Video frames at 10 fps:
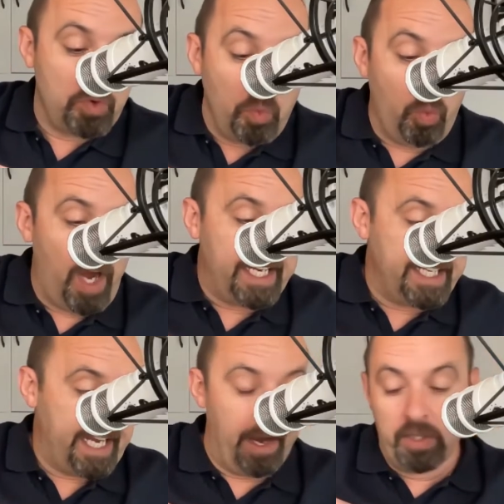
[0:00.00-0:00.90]
wind
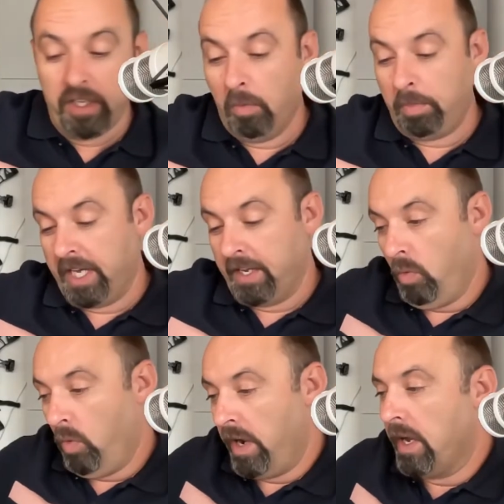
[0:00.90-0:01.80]
down a little bit
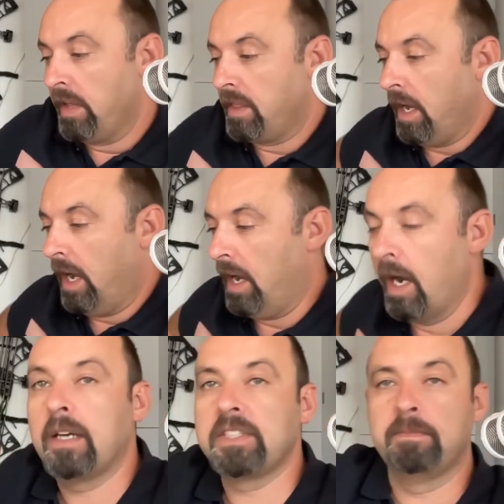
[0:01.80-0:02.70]
with
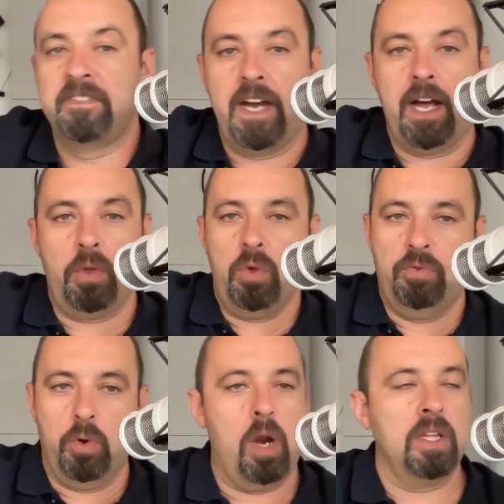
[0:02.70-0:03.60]
some value
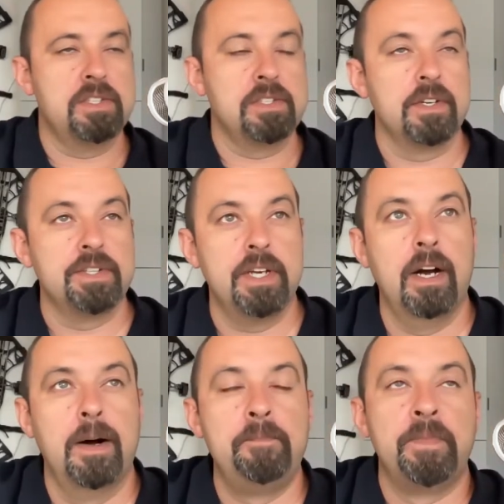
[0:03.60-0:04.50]
for our listeners.
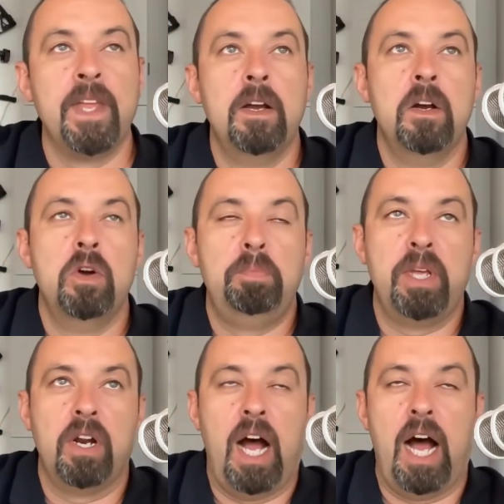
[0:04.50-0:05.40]

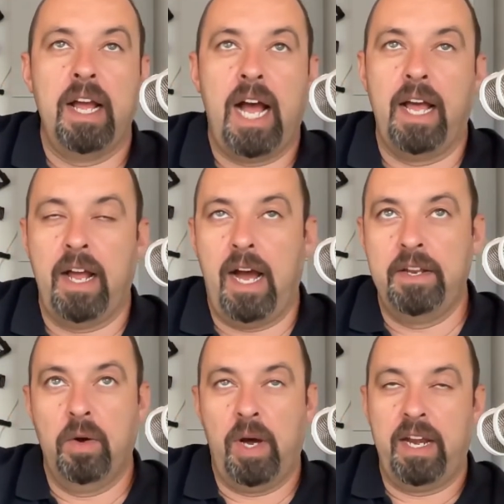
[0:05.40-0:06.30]
Peter, I
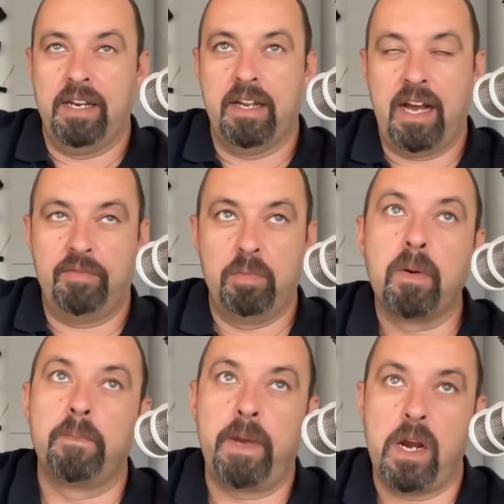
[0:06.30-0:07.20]
know I didn't have you
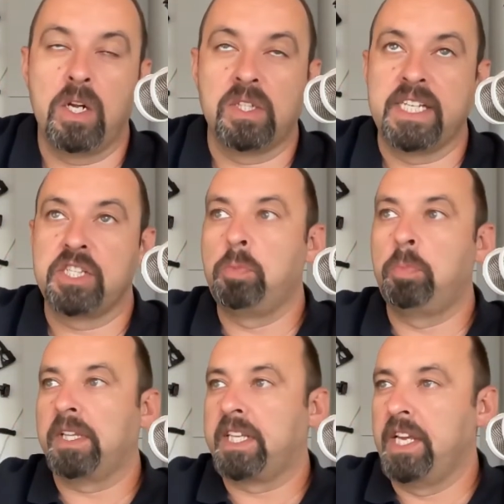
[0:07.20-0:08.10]
prepare a list,
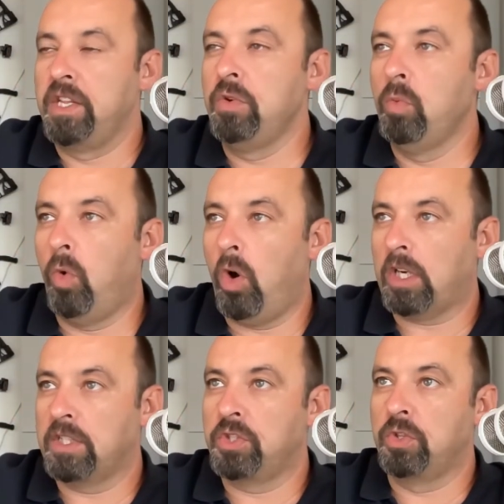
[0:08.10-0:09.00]
but can you
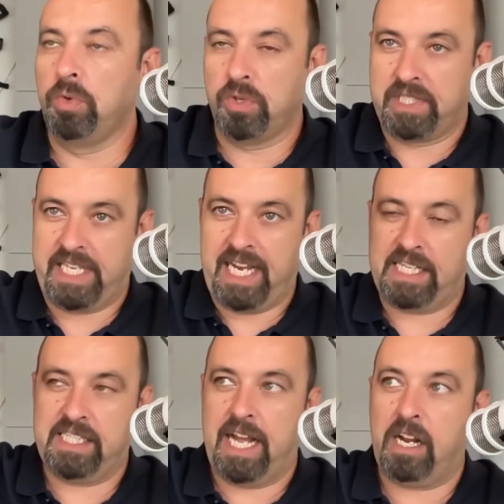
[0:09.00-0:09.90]
walk us through your tech
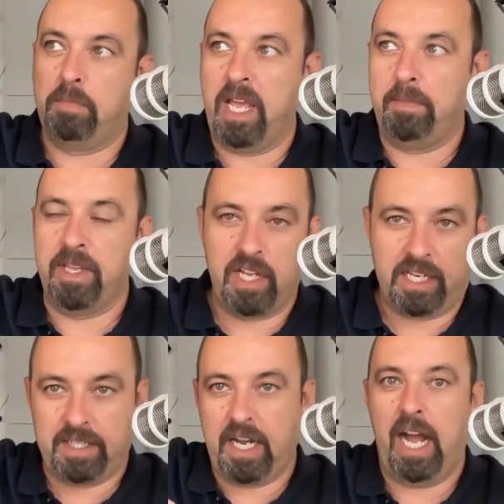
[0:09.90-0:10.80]
stack, maybe
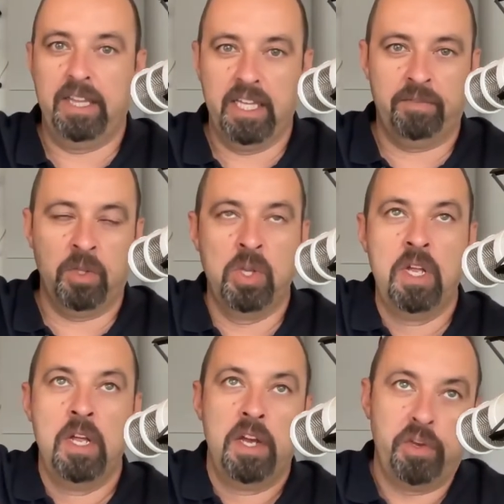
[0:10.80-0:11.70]
like high level,
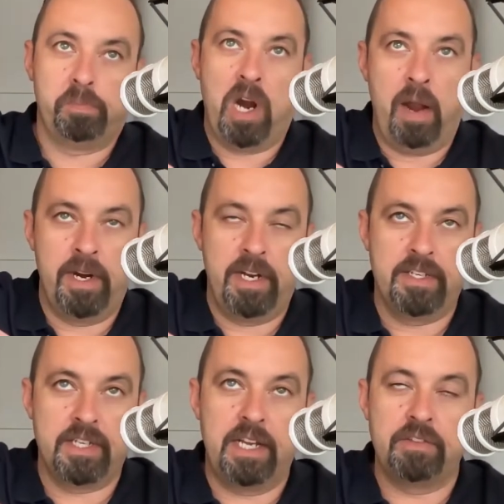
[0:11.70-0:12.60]
your primary
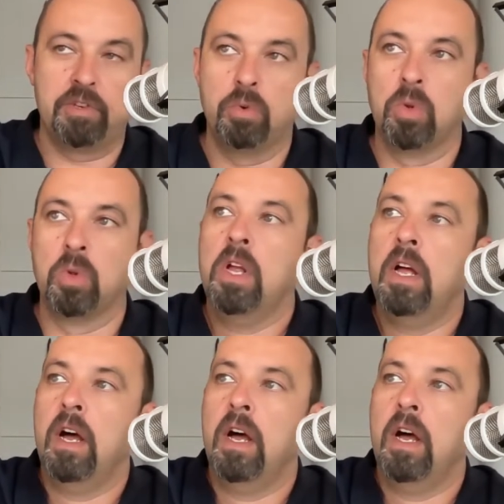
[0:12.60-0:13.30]
design tool,